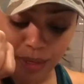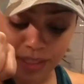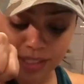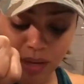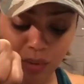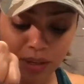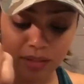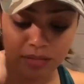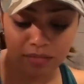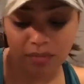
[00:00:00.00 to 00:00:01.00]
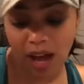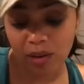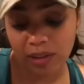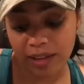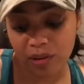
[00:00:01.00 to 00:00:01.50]
because
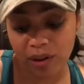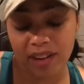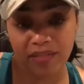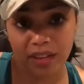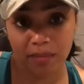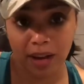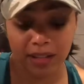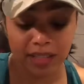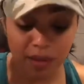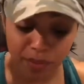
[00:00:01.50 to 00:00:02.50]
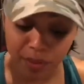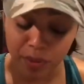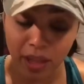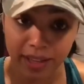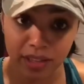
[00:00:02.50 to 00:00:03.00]
I like gravy in mine. Some people
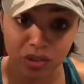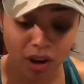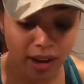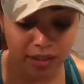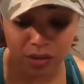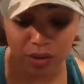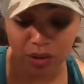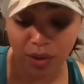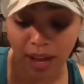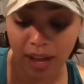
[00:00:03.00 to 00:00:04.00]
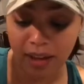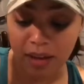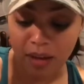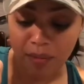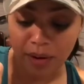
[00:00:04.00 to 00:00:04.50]
like it dry, so it's okay.
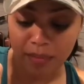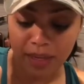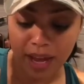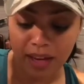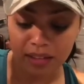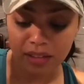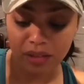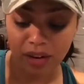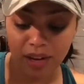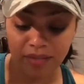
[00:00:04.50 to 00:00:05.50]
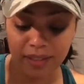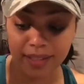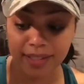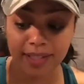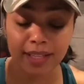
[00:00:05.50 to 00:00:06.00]
But I'm gonna add a little gravy
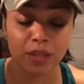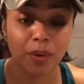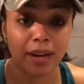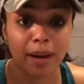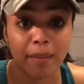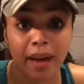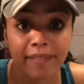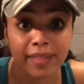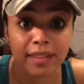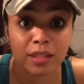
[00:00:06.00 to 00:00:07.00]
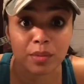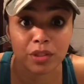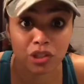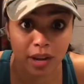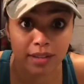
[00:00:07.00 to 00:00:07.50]
because guess what? I'm having this
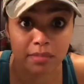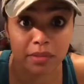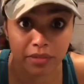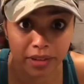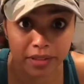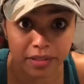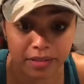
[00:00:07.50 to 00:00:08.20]
with jasmine rice.